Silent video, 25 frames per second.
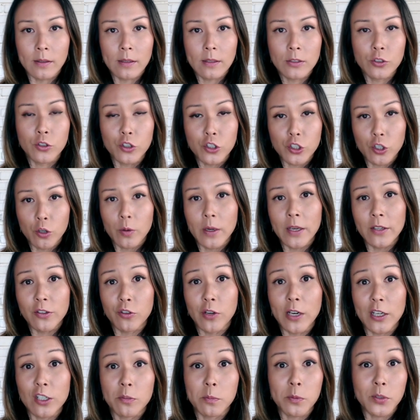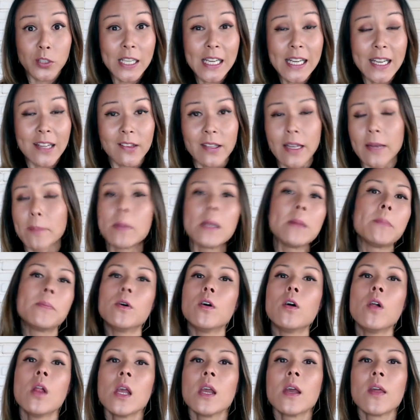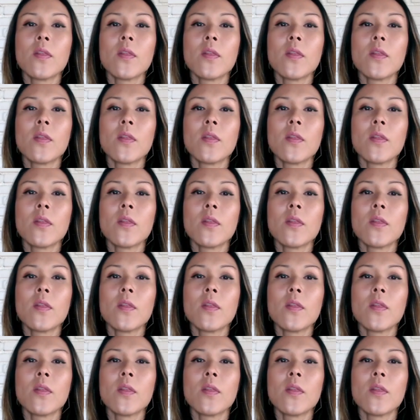to showcase your expertise like people